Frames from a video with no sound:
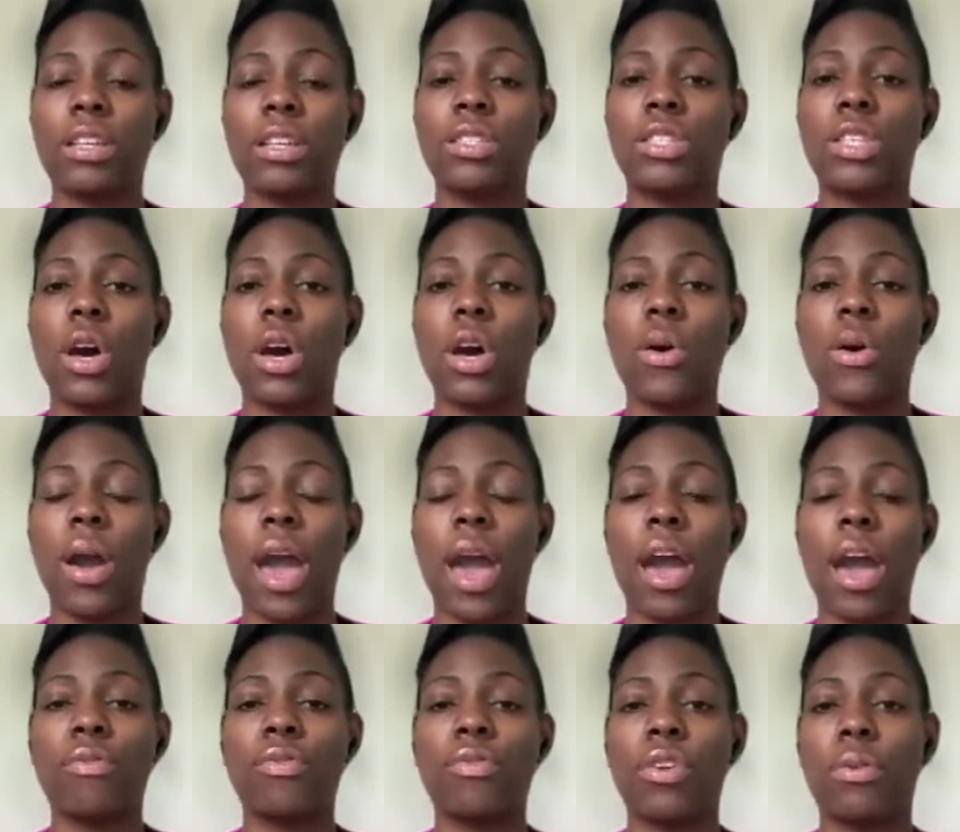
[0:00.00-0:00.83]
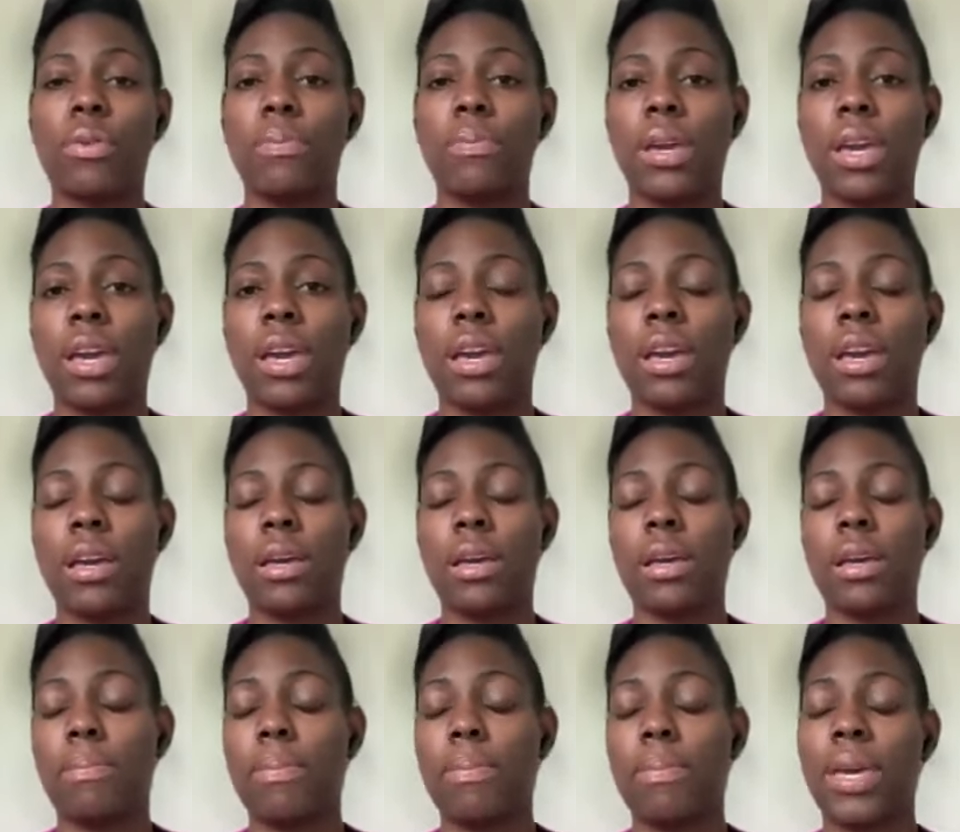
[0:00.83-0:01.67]
And so after
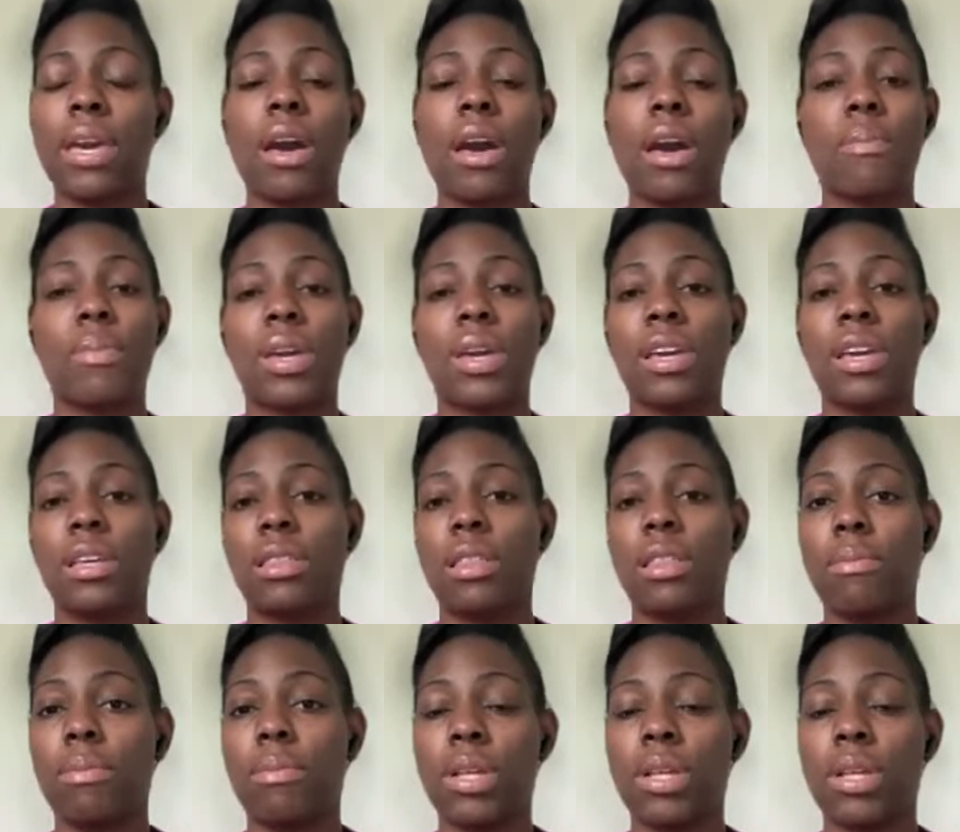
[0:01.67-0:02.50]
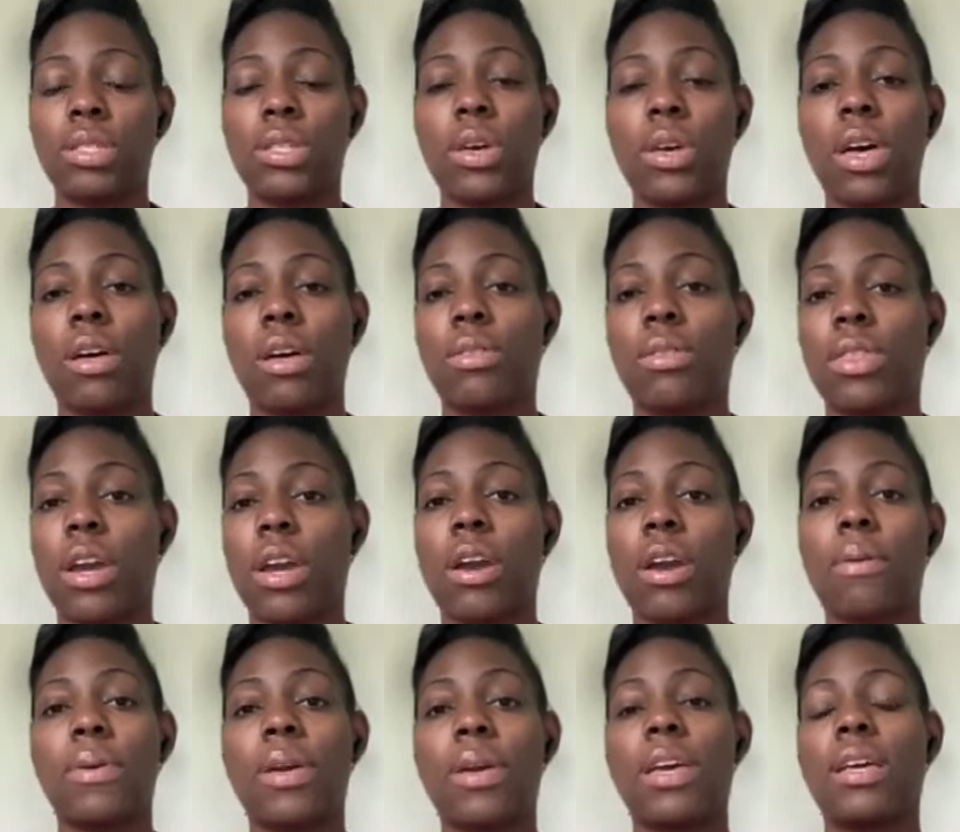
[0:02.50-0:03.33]
becoming the mental health
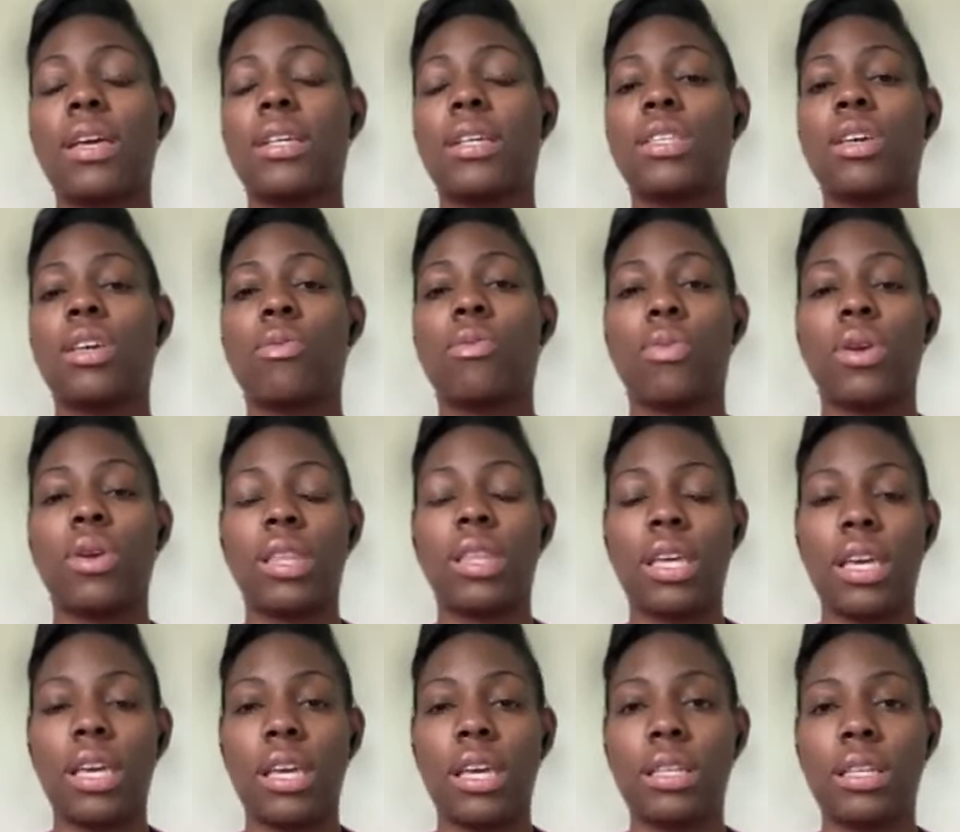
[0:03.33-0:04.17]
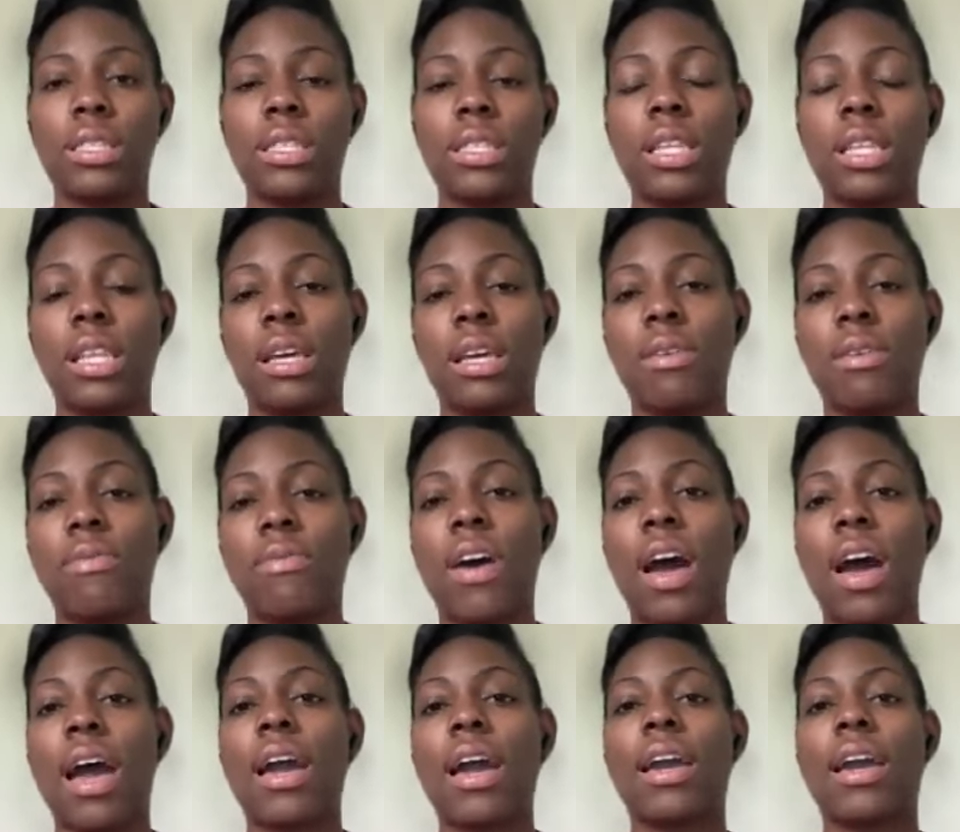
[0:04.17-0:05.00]
therapist and really
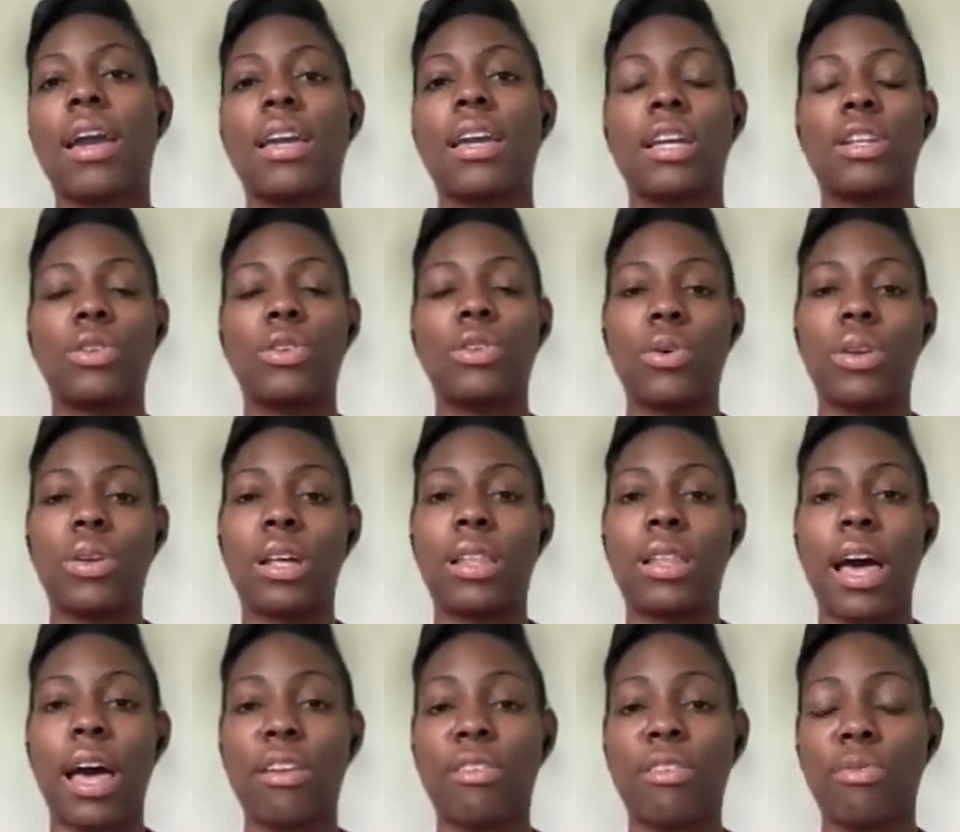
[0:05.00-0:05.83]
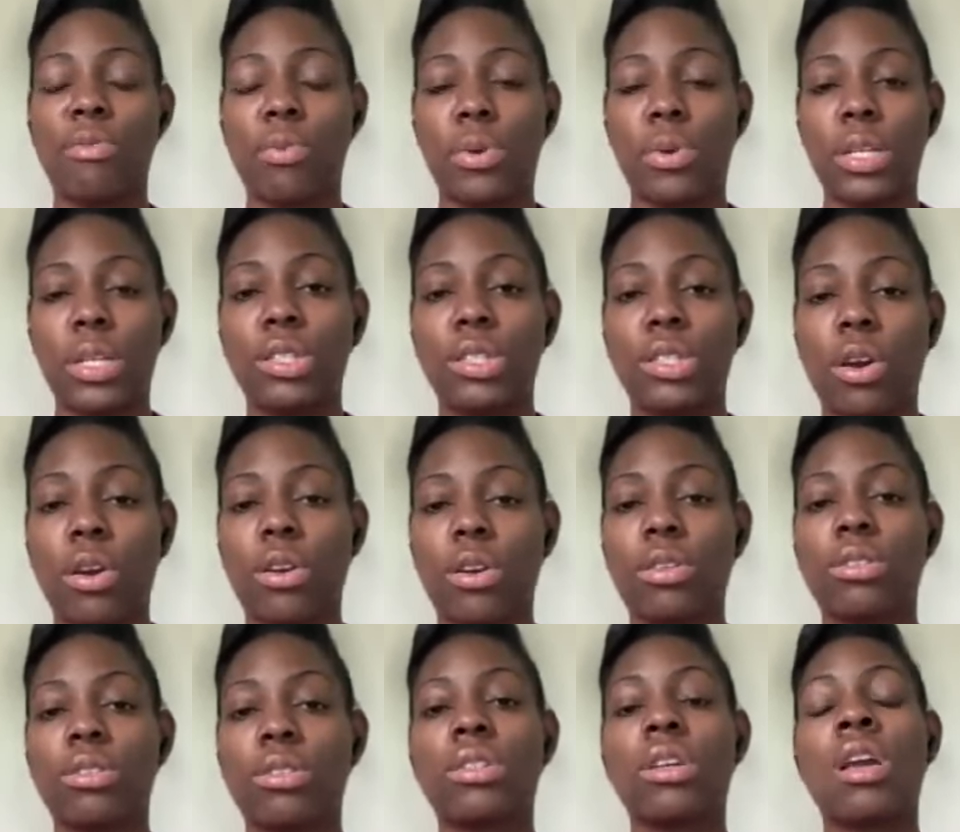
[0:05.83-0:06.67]
solidifying and doing a lot of
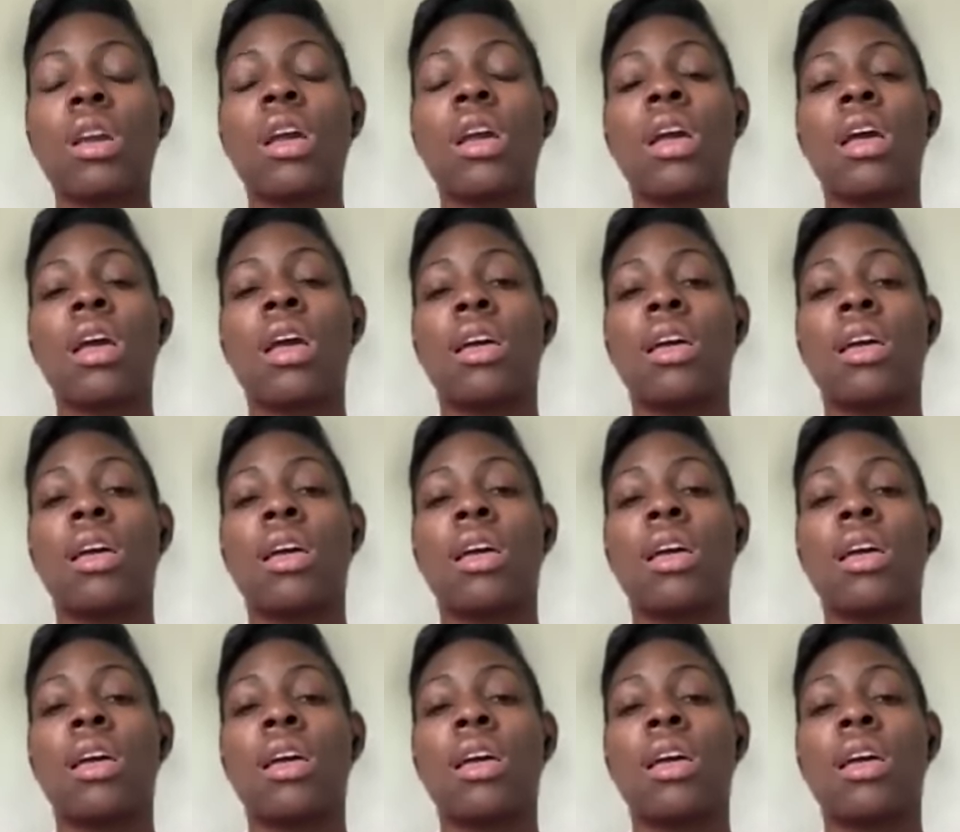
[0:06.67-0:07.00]
research,